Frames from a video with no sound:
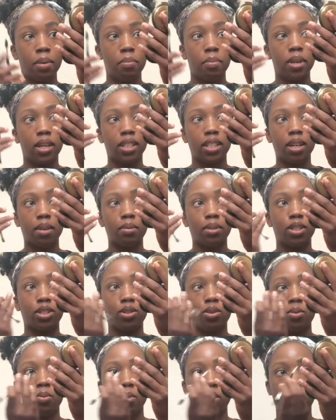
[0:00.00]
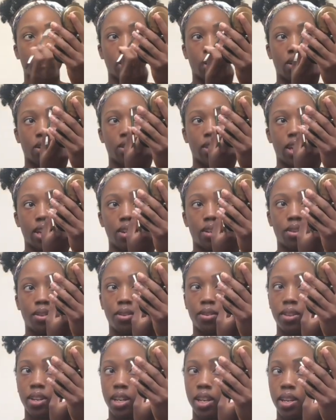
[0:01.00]
because I was still working on that
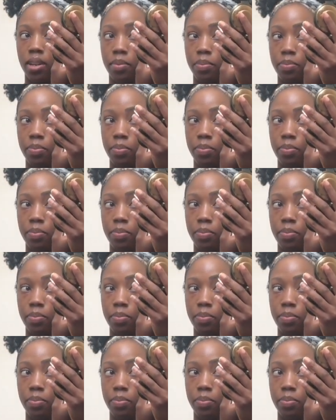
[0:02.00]
degree.